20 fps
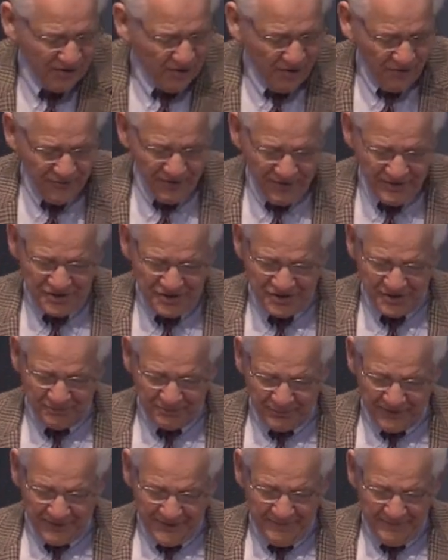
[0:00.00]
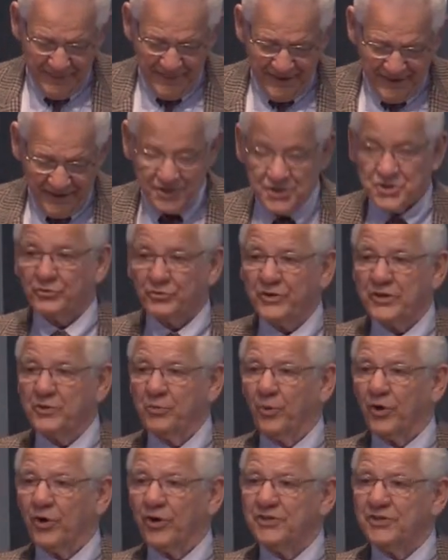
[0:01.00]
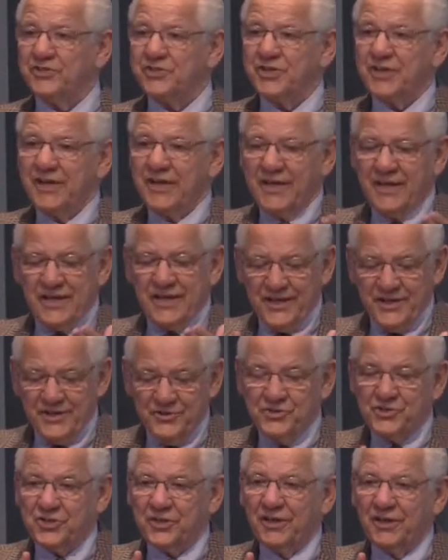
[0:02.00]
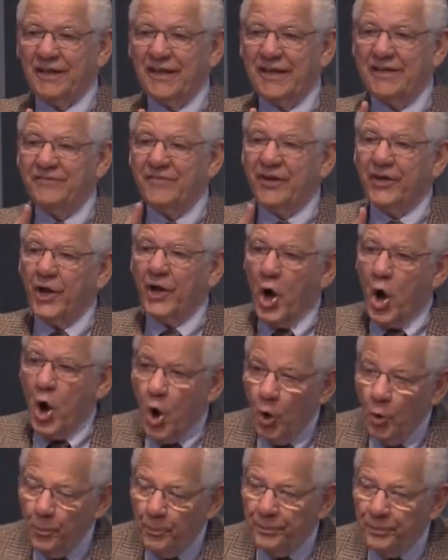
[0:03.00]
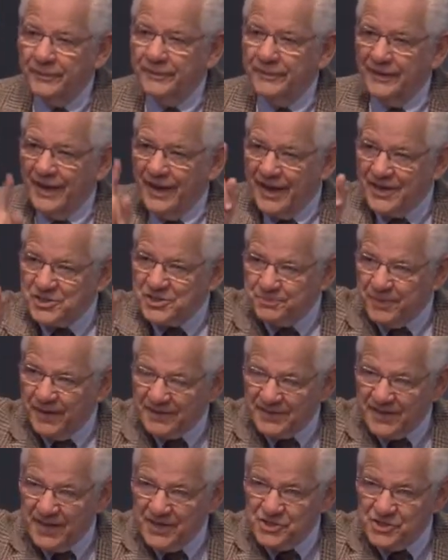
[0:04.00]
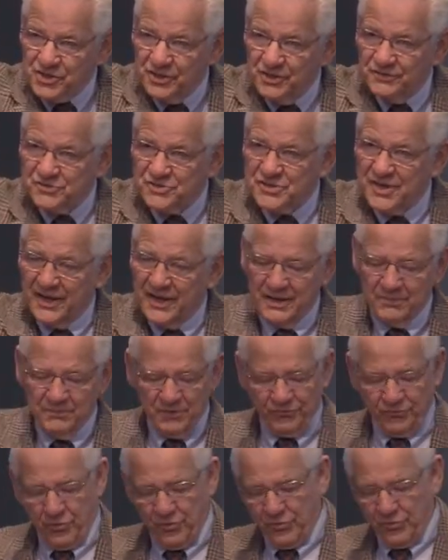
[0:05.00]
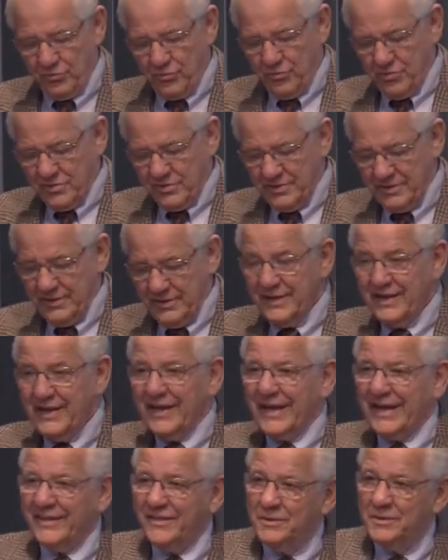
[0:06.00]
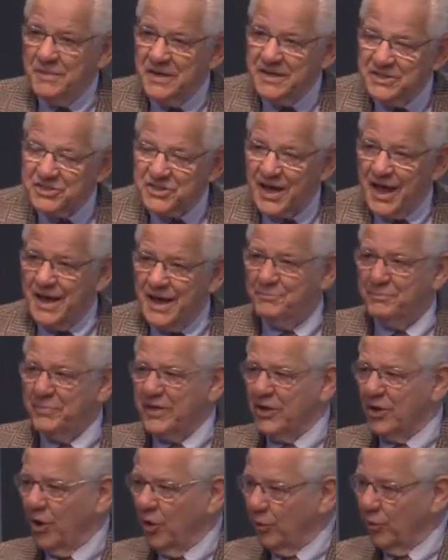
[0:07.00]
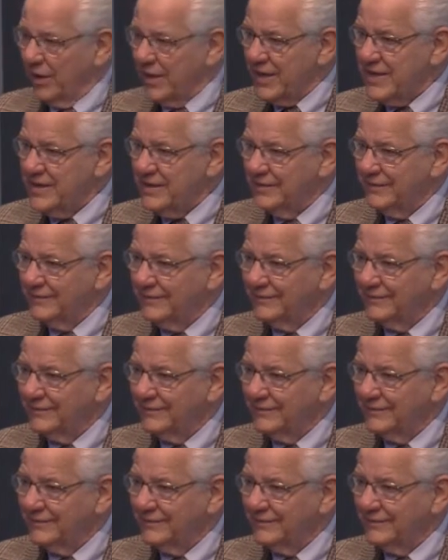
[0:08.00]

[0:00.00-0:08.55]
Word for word: it all very simply, in three words, you should live in hope expectation of standing before the Lord. In the meantime, be holy